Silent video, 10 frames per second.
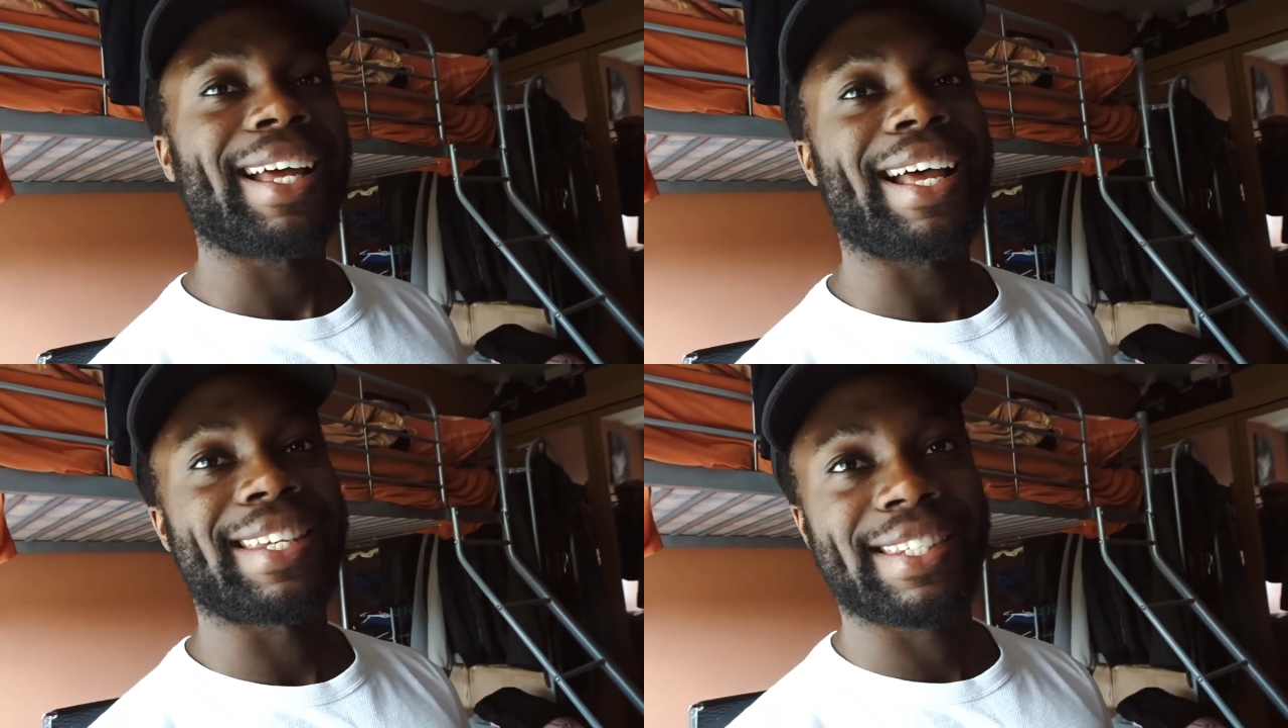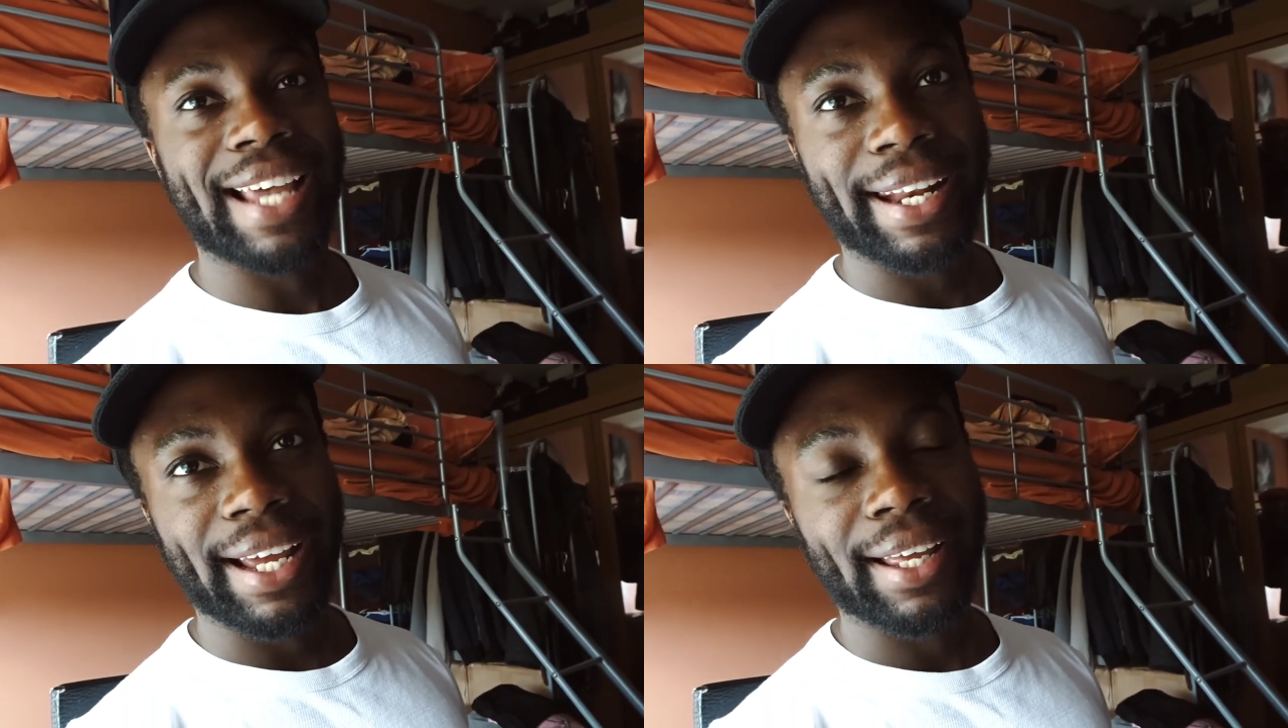
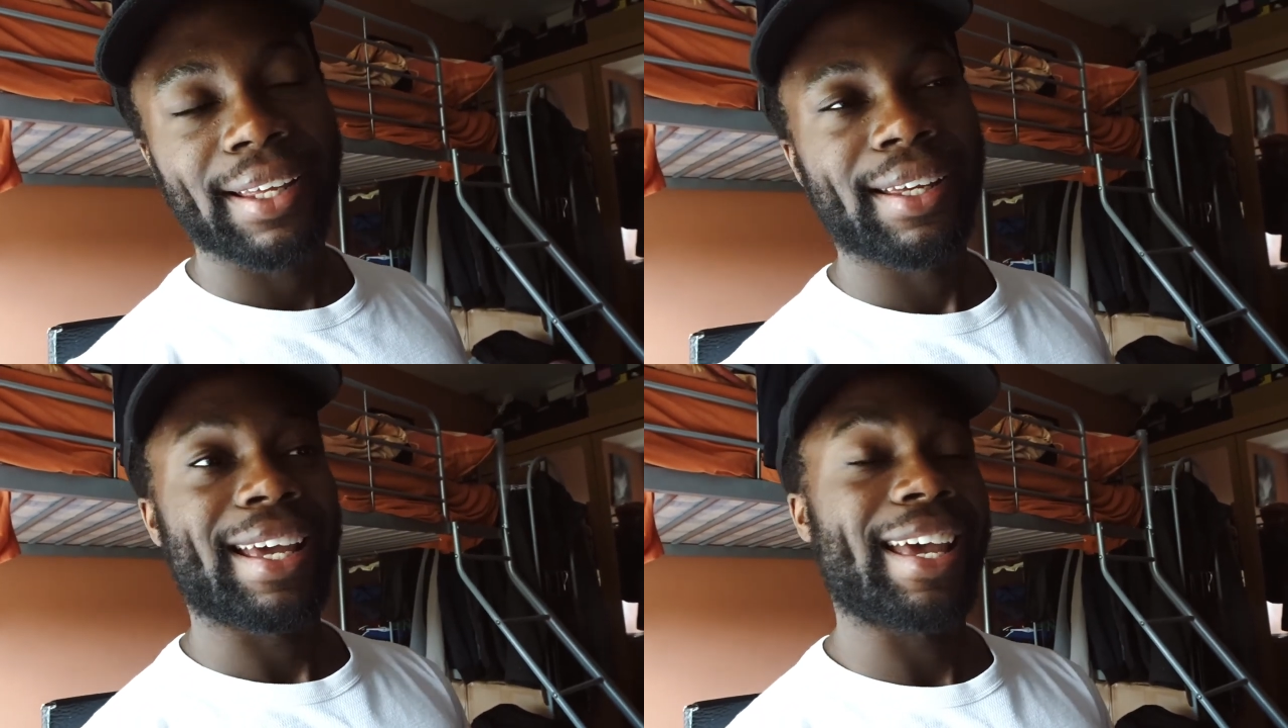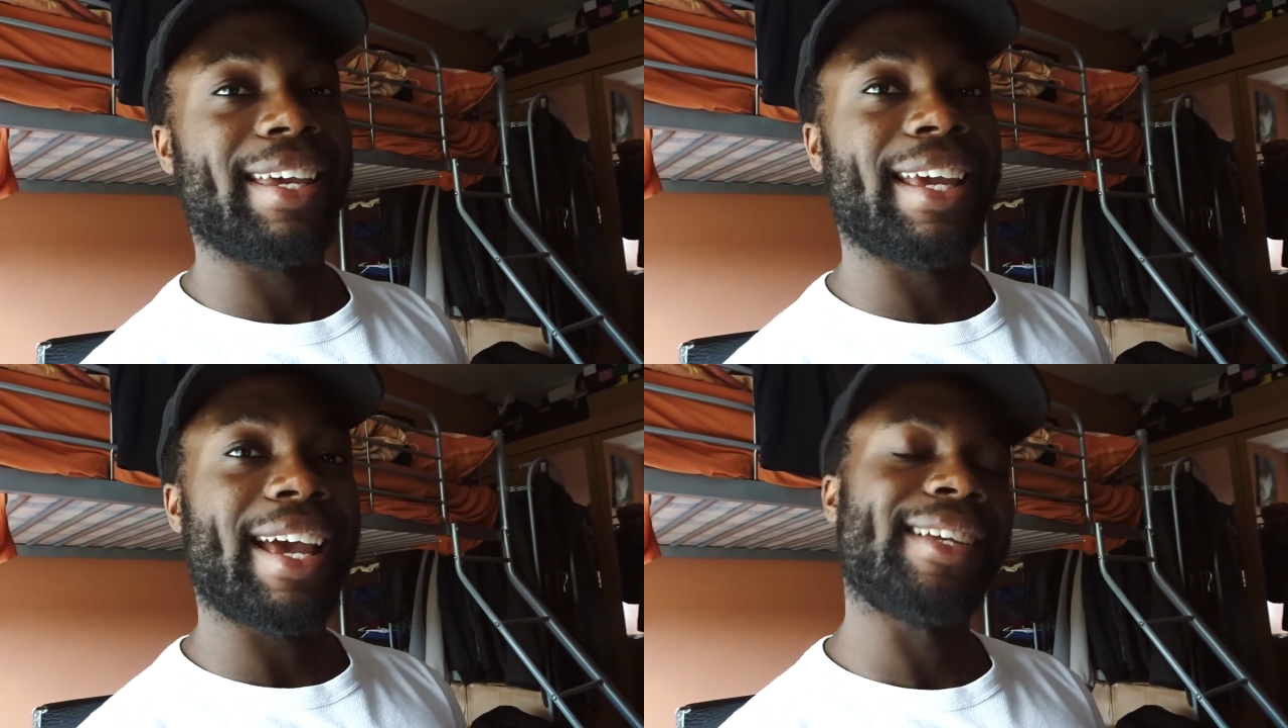Asana.
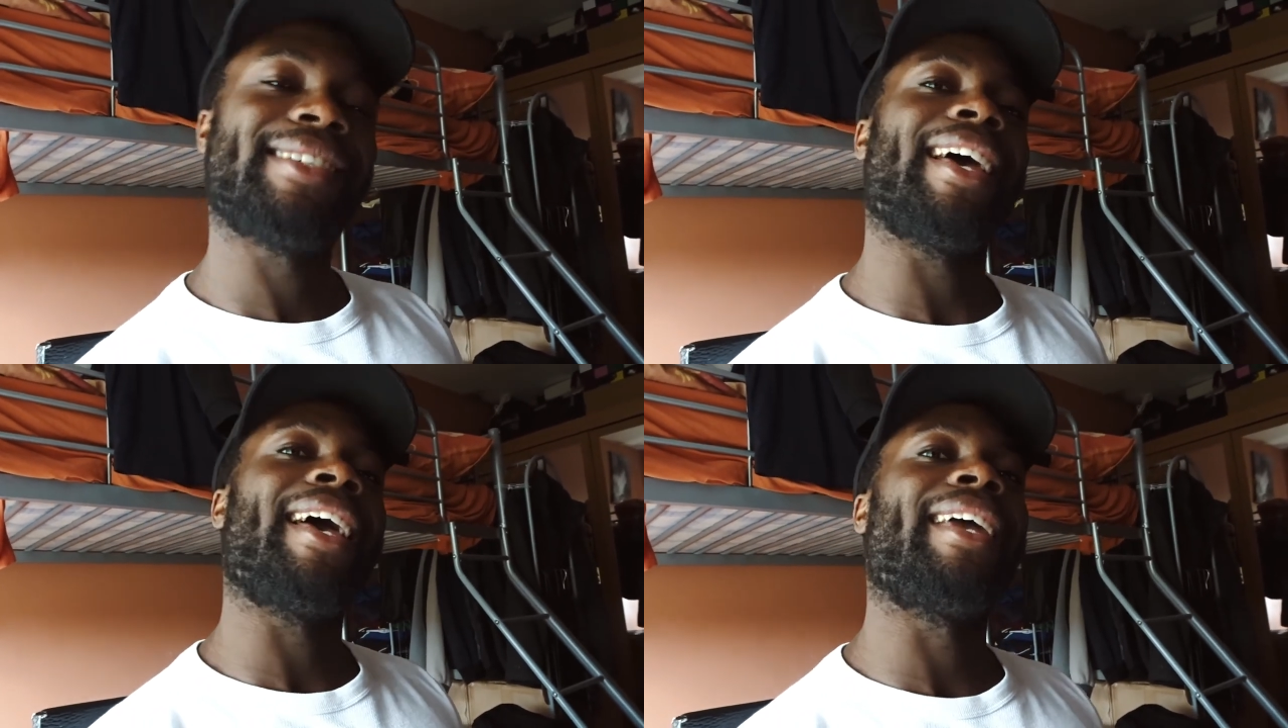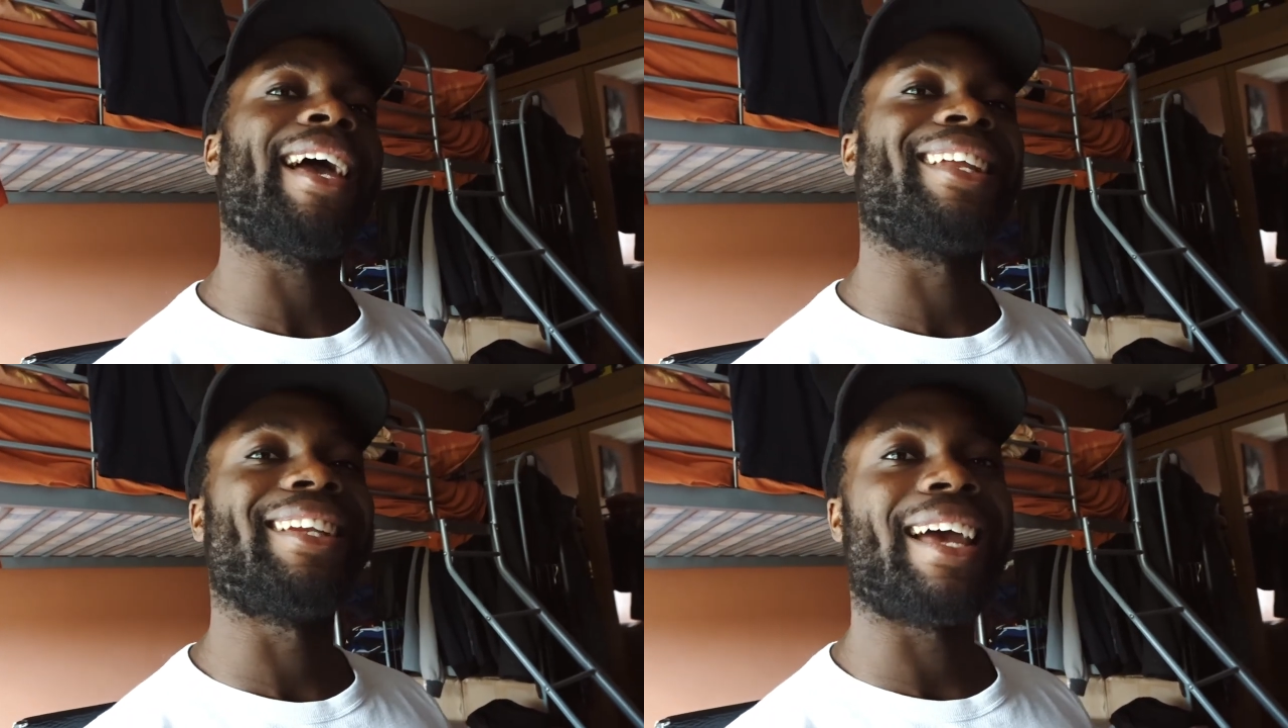
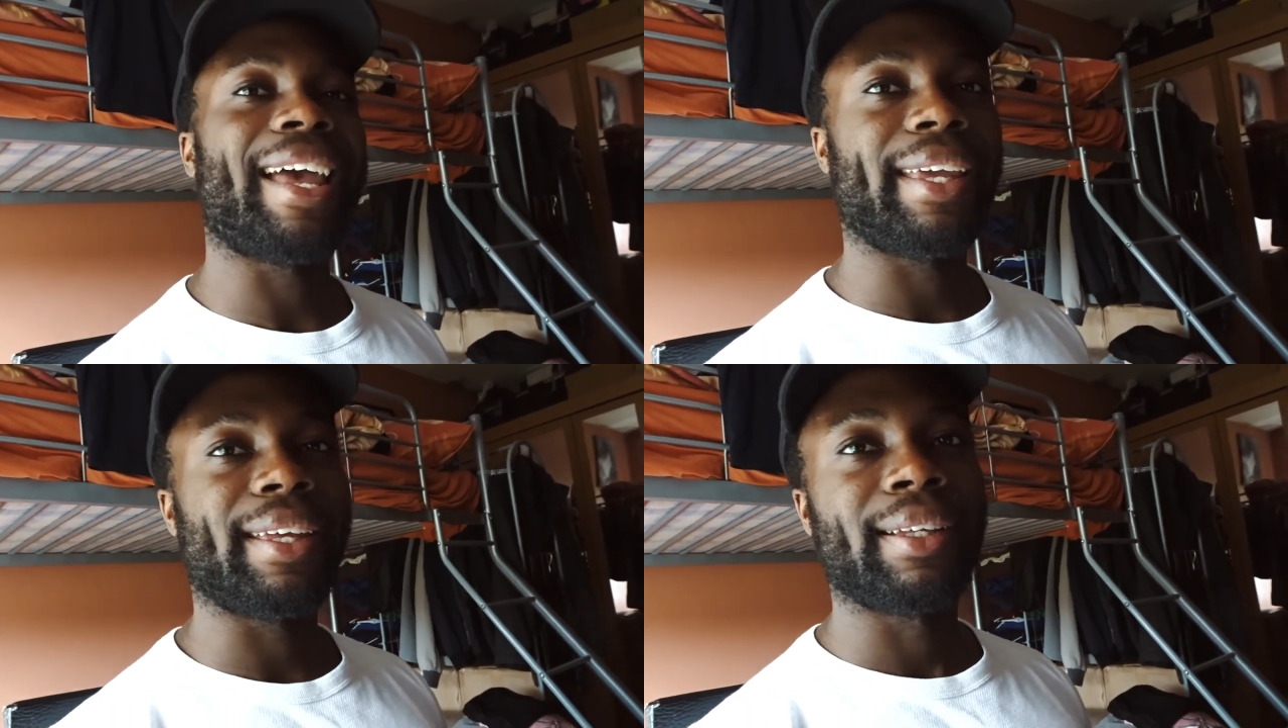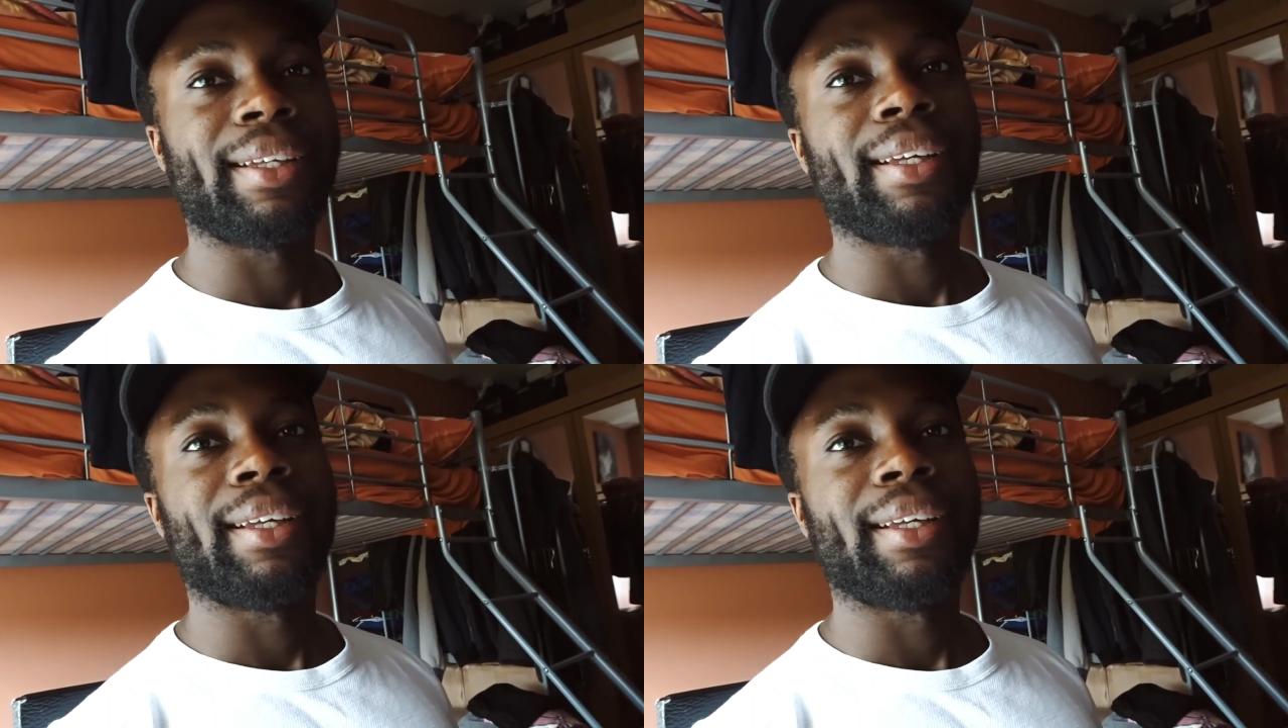A-S-A-N-A.